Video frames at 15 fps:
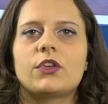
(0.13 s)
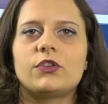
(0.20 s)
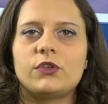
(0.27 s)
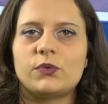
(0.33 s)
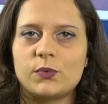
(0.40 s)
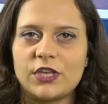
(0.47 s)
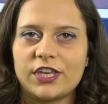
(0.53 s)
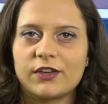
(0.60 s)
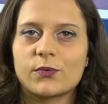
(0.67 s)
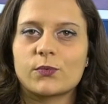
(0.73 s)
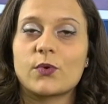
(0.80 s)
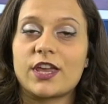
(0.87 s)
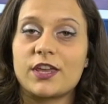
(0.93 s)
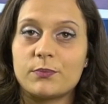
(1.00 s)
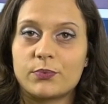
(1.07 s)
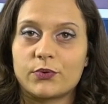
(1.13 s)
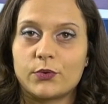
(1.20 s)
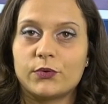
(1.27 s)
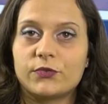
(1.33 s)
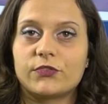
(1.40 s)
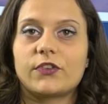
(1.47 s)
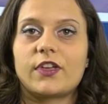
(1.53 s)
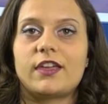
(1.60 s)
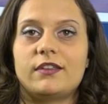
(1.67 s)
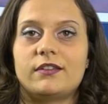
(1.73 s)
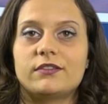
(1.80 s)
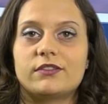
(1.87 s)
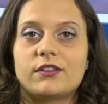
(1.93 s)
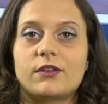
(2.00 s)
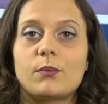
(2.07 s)
unique rainproof
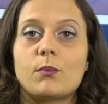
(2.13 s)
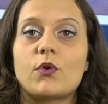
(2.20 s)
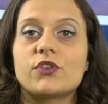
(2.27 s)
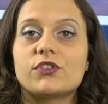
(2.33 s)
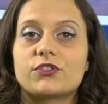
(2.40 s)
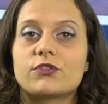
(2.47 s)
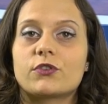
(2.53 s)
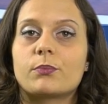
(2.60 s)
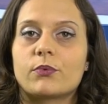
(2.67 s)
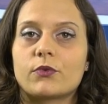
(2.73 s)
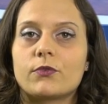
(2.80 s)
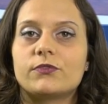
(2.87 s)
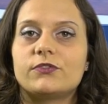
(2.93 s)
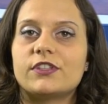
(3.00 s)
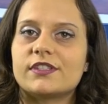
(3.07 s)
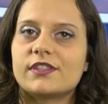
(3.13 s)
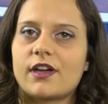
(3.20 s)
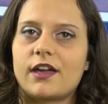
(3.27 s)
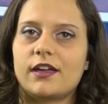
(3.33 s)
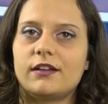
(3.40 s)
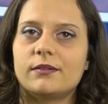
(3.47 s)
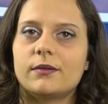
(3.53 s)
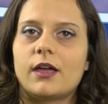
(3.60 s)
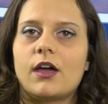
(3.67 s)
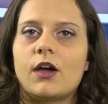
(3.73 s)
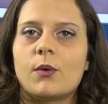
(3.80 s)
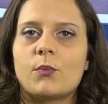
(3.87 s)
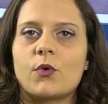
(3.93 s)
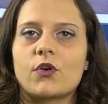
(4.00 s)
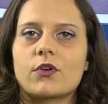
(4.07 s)
and moisture-proof design.
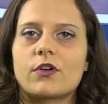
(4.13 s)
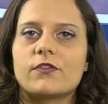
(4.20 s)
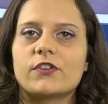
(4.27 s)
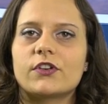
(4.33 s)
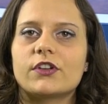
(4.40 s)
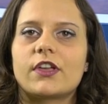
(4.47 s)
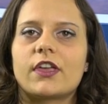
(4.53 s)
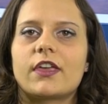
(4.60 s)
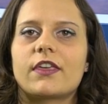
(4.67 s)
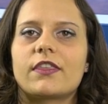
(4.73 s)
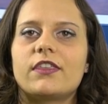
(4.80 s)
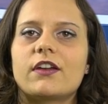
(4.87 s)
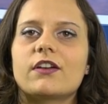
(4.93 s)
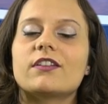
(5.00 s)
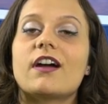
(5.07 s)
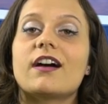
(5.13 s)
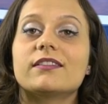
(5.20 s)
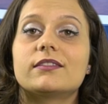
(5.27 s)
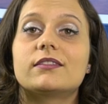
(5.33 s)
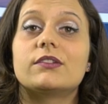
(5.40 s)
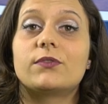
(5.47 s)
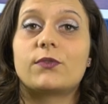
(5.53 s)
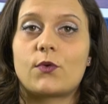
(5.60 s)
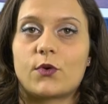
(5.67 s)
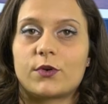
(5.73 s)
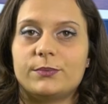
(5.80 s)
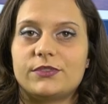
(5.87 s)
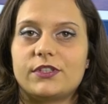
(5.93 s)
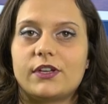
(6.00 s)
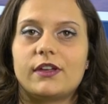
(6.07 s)
Moreover, they're not
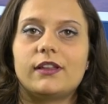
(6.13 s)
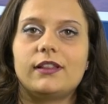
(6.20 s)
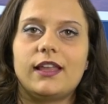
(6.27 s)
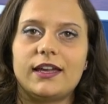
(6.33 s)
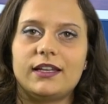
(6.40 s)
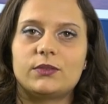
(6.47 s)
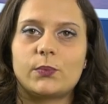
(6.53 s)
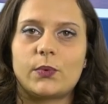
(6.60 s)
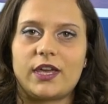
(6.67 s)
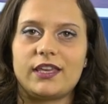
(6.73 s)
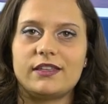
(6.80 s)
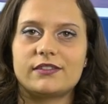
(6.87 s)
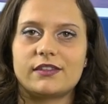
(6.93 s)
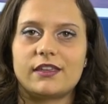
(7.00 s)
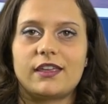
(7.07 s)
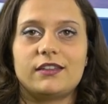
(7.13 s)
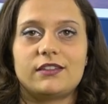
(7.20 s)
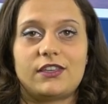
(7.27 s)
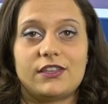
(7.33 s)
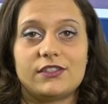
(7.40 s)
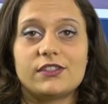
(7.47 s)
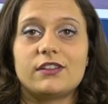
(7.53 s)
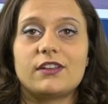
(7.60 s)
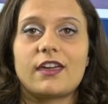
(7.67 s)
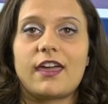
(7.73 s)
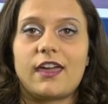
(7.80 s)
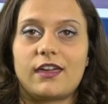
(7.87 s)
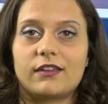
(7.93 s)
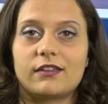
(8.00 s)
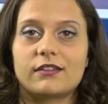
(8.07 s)
deformed, lightweight and easy to
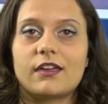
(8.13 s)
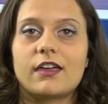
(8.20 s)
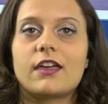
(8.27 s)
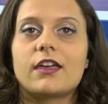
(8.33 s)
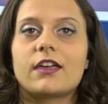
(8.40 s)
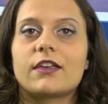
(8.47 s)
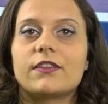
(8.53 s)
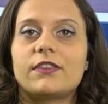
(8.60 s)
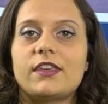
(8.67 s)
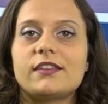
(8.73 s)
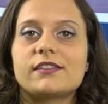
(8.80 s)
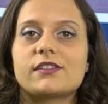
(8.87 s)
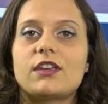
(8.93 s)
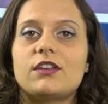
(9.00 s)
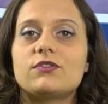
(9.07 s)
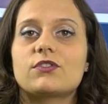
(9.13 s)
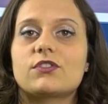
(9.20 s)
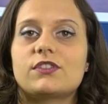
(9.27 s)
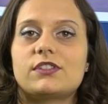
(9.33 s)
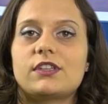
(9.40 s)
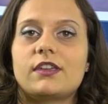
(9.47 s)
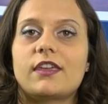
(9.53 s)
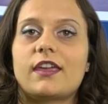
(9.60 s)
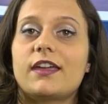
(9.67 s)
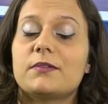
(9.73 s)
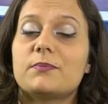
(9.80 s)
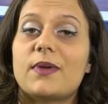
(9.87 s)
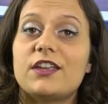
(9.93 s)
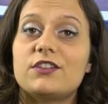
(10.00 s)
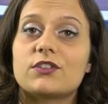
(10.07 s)
hang. These interesting
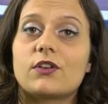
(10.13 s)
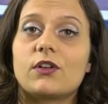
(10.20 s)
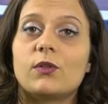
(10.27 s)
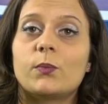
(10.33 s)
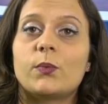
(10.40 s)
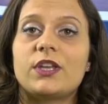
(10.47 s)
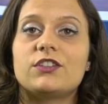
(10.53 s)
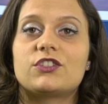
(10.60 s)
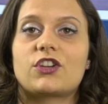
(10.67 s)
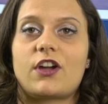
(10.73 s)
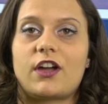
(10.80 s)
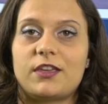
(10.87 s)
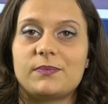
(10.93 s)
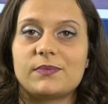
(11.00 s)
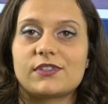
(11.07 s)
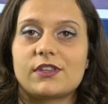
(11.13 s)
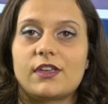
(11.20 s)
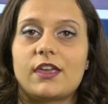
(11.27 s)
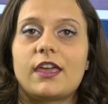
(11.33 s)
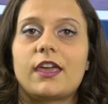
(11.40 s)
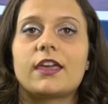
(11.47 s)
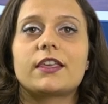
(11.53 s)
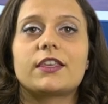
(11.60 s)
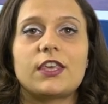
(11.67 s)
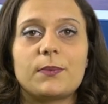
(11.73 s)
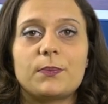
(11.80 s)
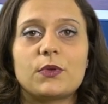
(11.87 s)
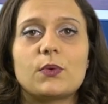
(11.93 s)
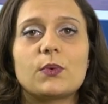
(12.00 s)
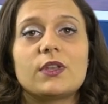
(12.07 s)
and magical wind chimes
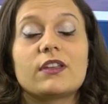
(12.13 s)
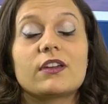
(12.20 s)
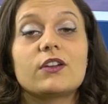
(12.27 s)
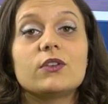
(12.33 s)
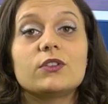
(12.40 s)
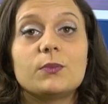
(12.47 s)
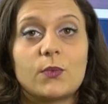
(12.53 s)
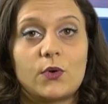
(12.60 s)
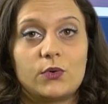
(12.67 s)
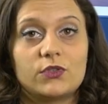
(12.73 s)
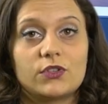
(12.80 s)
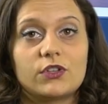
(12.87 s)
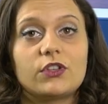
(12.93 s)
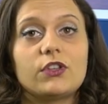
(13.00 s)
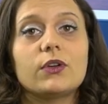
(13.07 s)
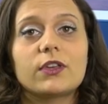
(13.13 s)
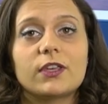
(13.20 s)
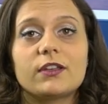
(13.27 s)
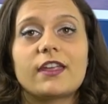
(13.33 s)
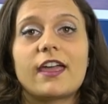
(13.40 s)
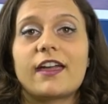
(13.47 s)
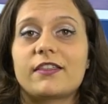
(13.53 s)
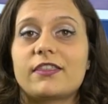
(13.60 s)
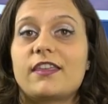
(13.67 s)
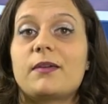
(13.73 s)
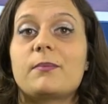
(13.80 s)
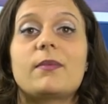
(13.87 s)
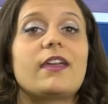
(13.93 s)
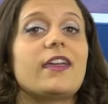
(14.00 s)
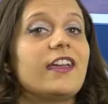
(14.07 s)
keep you in a good mood. You can hang
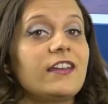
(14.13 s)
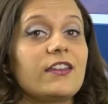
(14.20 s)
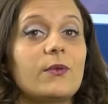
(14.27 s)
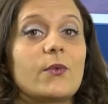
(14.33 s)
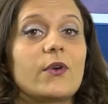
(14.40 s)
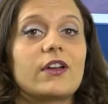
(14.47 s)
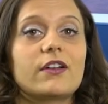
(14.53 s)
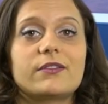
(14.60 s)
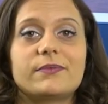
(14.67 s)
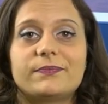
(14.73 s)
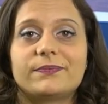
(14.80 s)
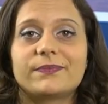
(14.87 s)
them anywhere.